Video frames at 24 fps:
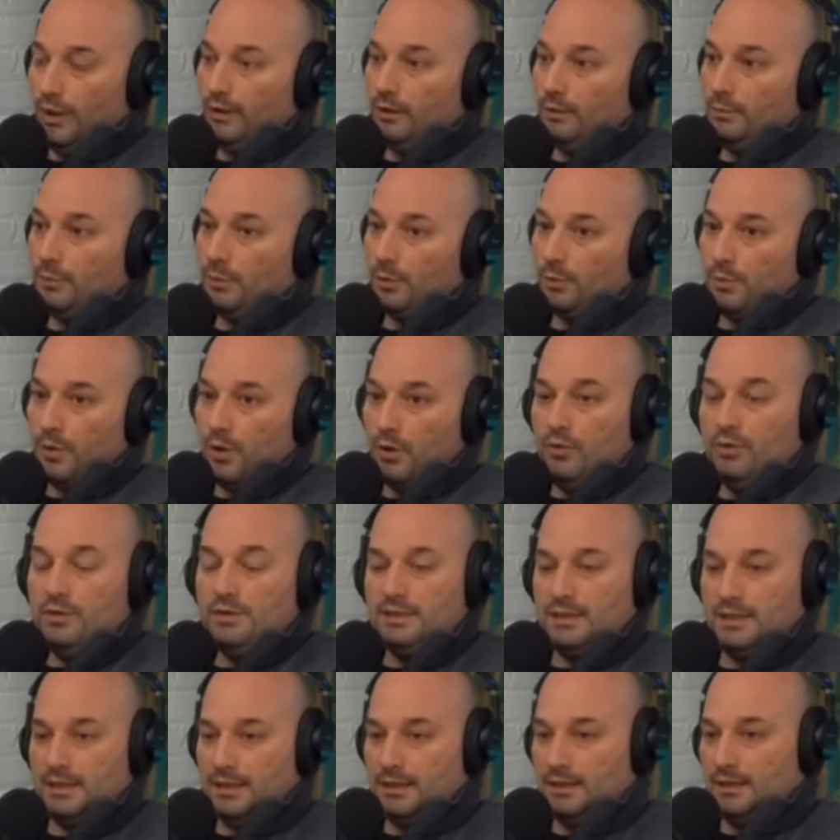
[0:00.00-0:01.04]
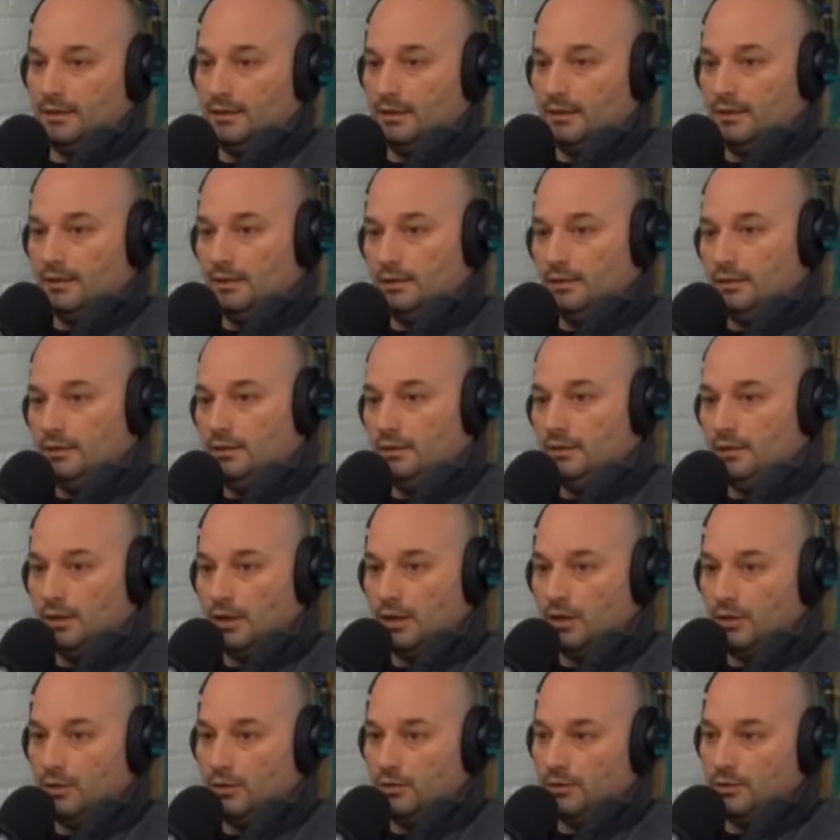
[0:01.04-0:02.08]
we're proposing,
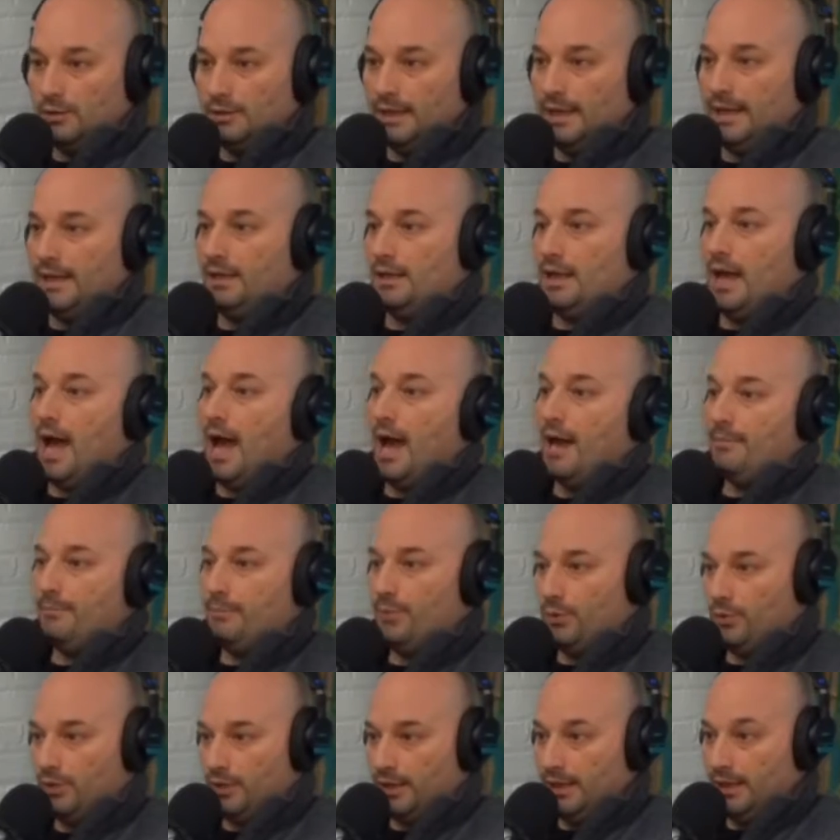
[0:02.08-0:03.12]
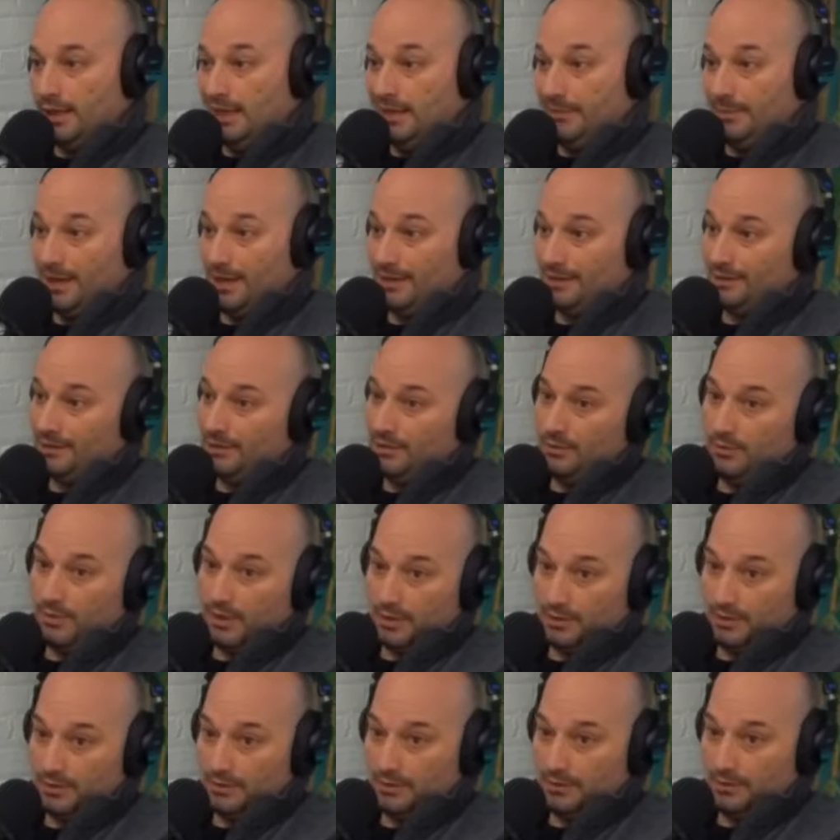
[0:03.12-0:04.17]
you know, like an onboarding email
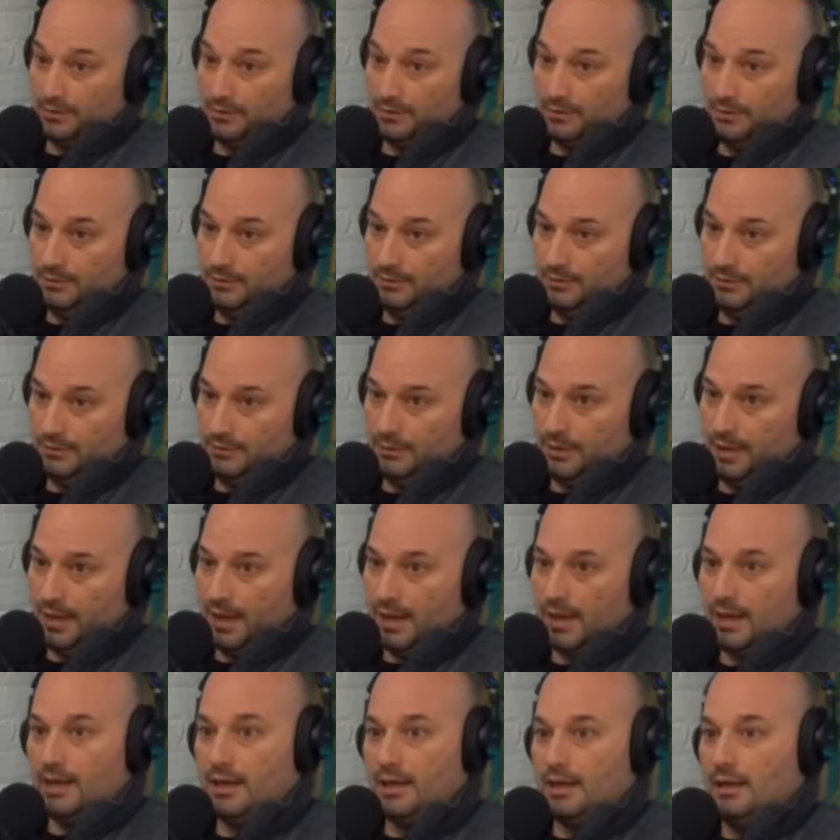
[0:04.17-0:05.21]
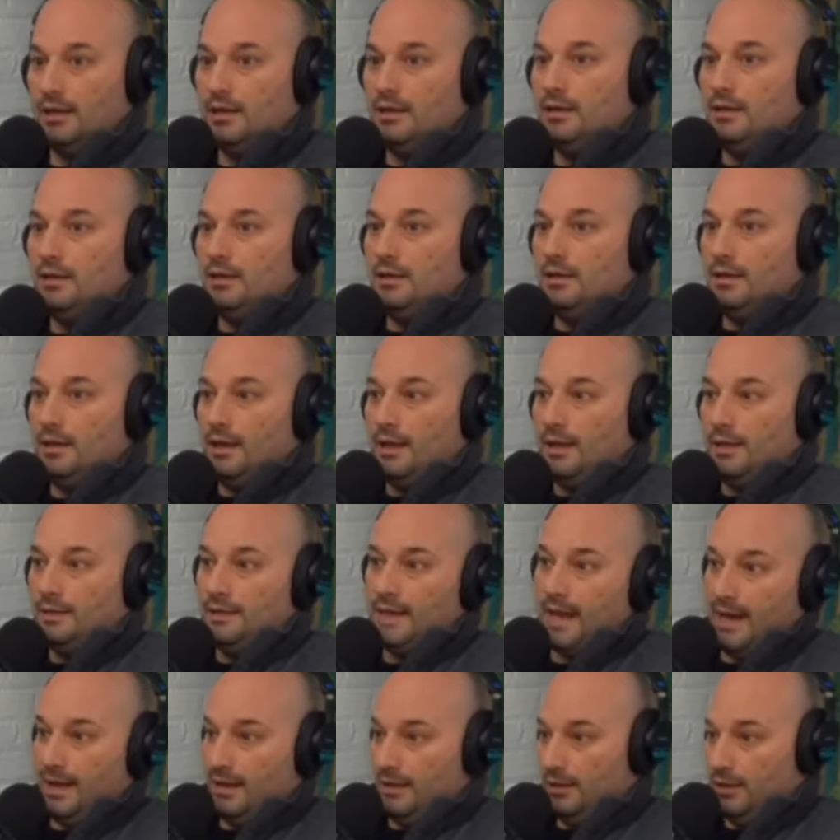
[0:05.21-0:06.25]
sequence, like
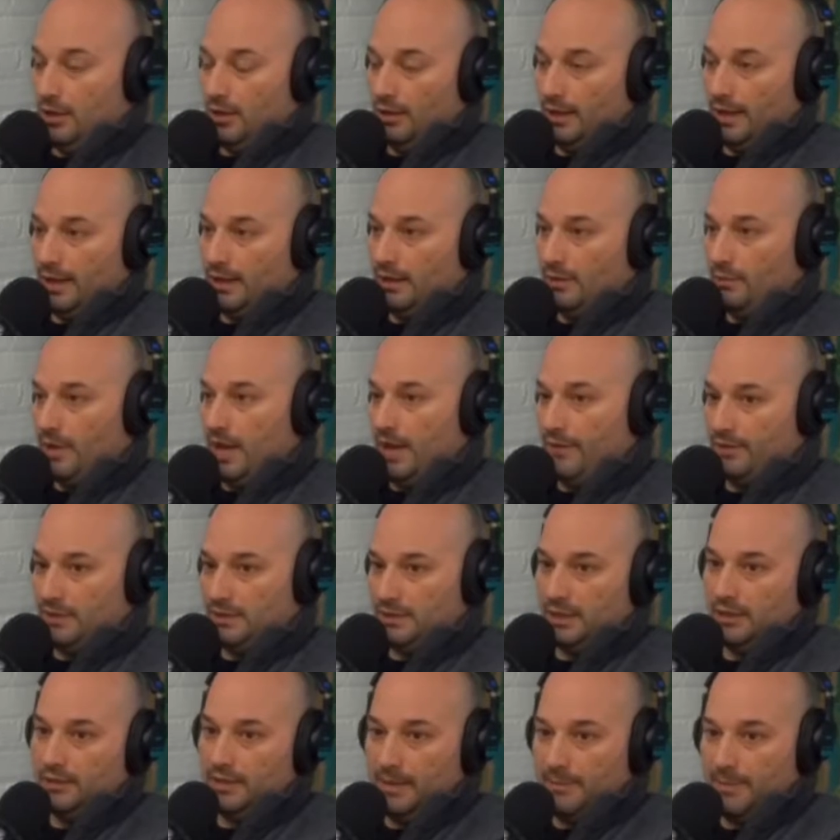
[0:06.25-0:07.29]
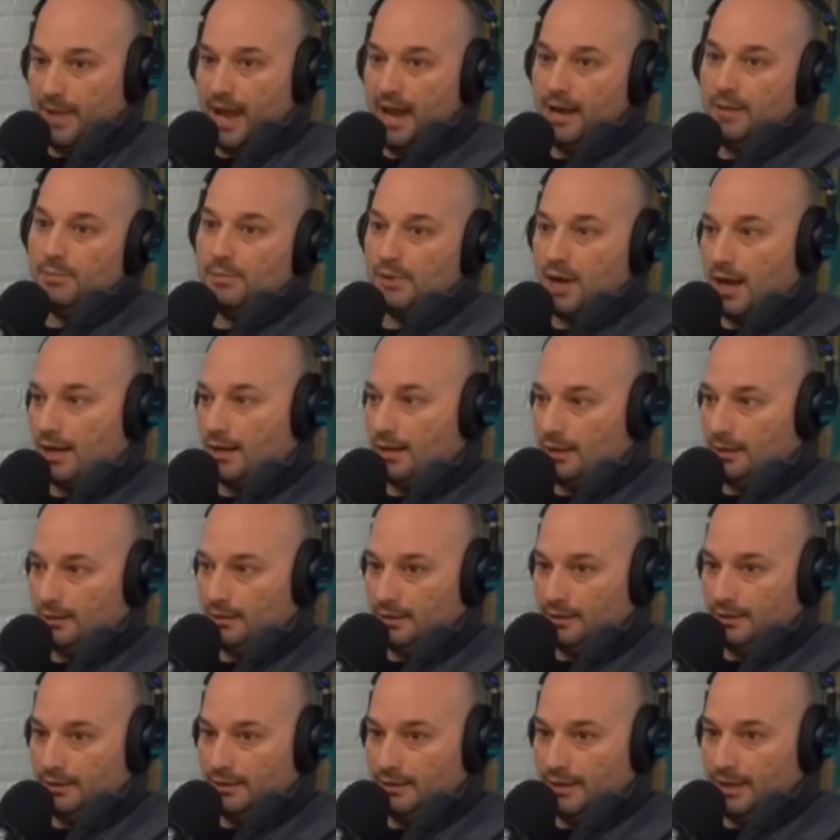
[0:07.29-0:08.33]
they, you know, like we have a they buy a
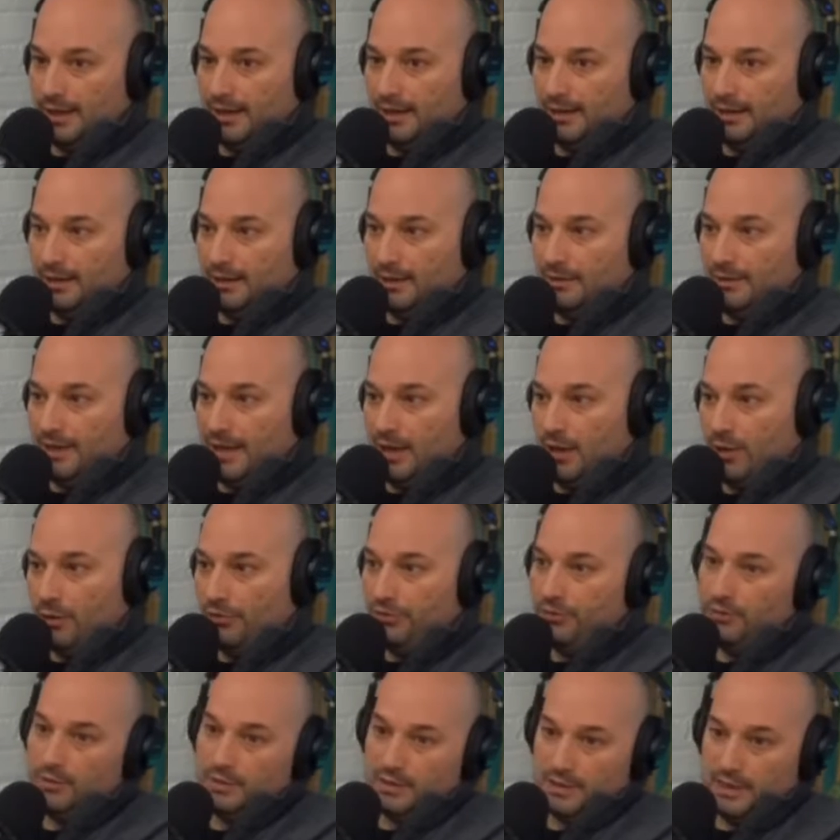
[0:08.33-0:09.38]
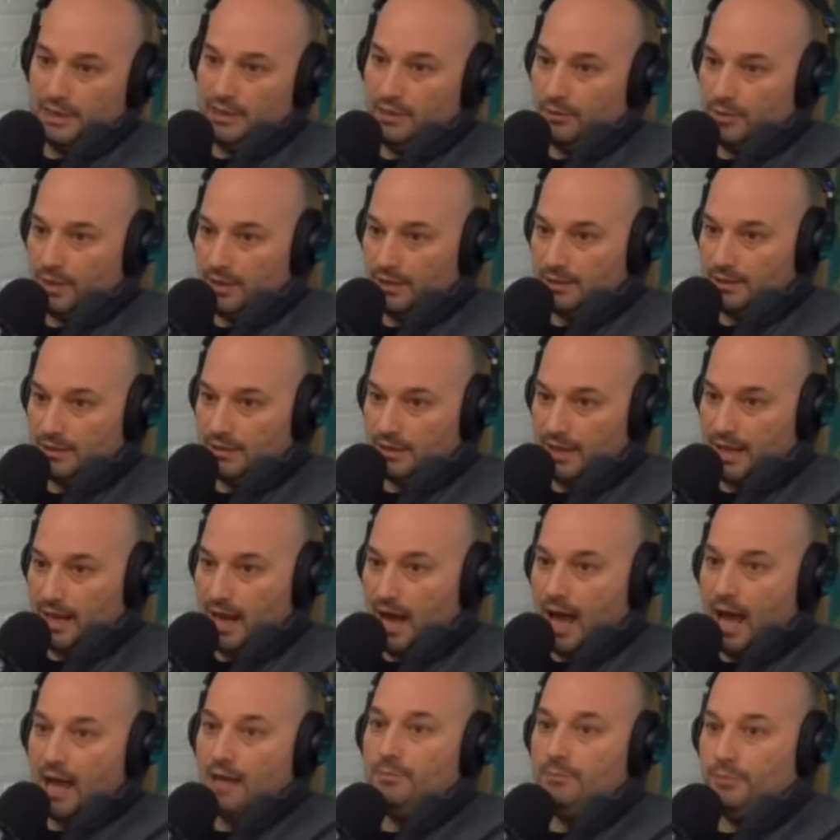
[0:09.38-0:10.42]
product and then like they go through a sequence
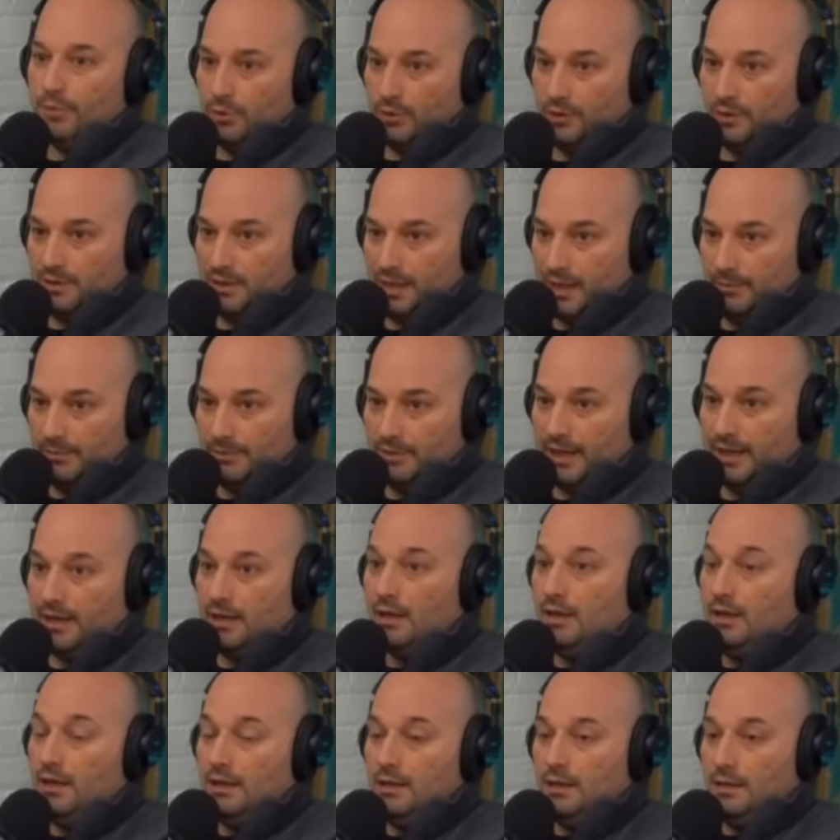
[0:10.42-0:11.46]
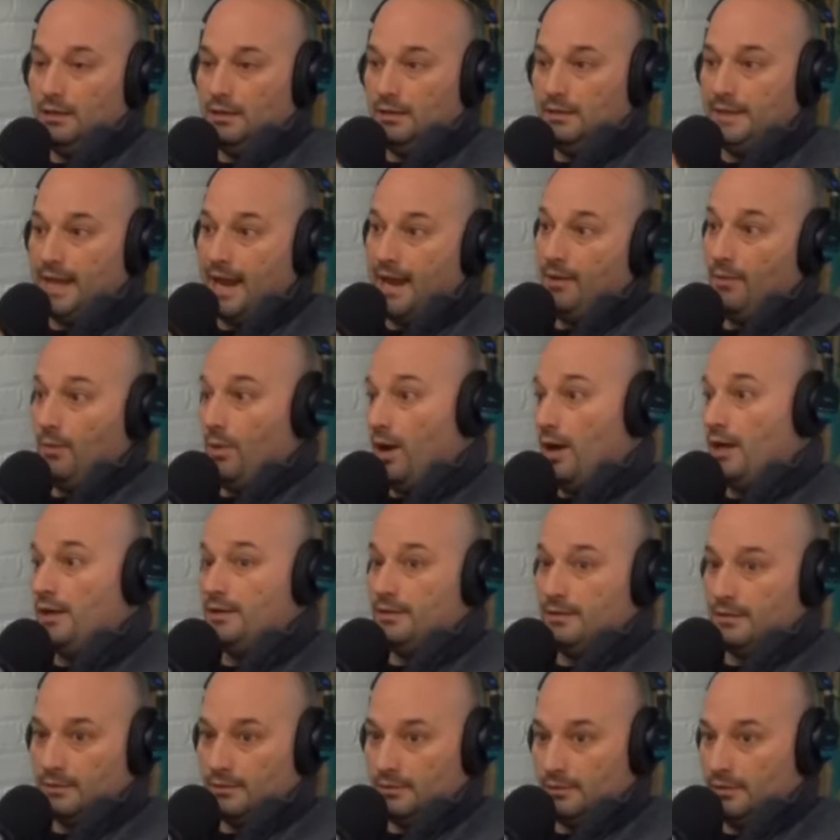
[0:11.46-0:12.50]
that onboards them, like day
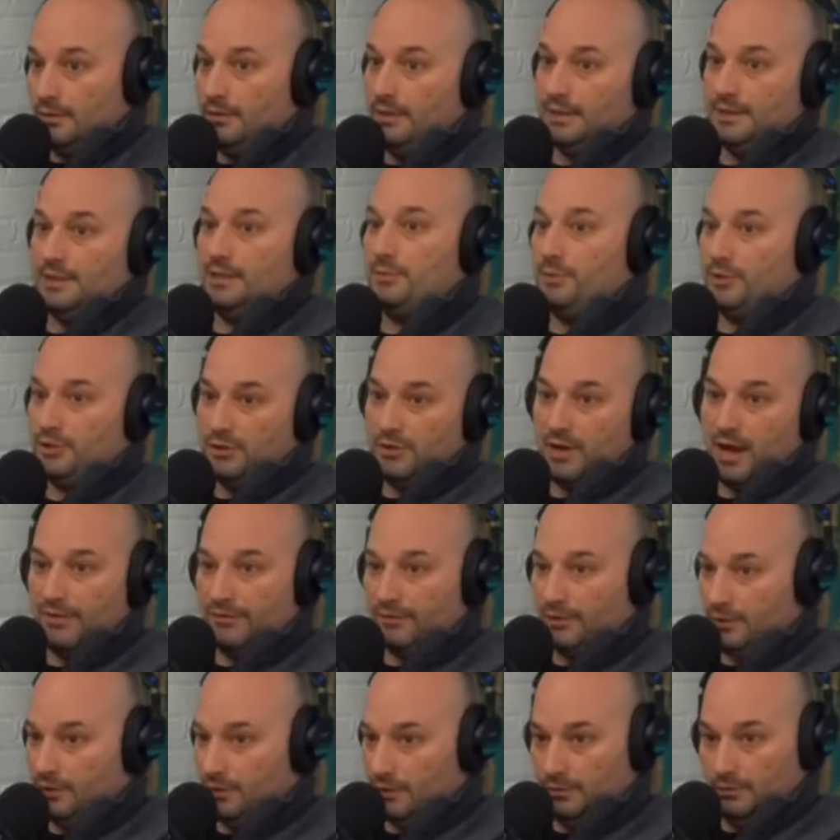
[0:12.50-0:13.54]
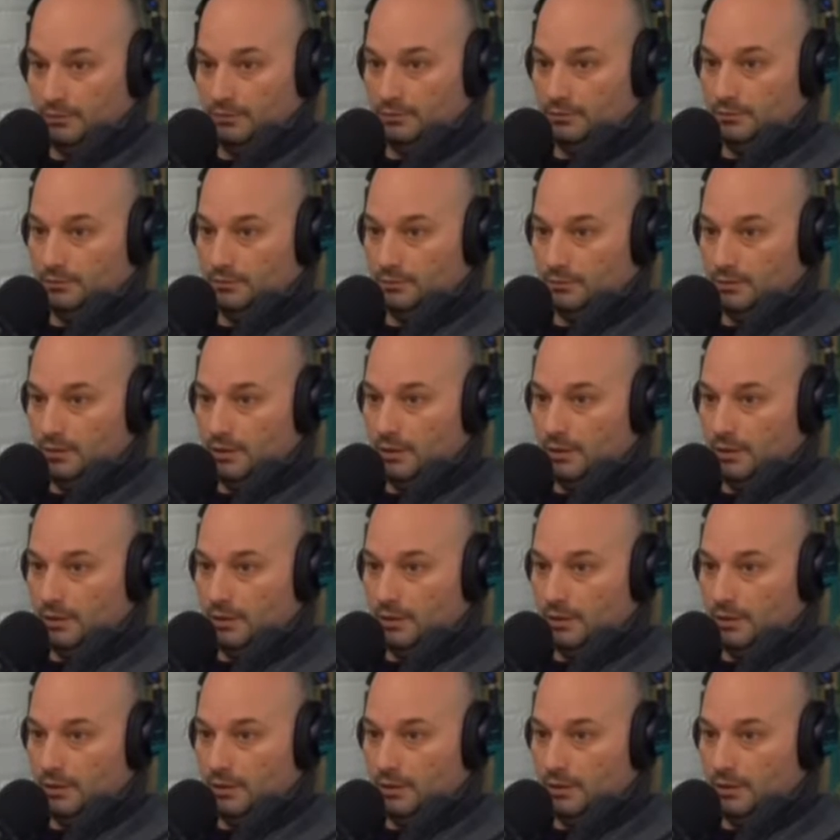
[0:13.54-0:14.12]
one, this is what you have to do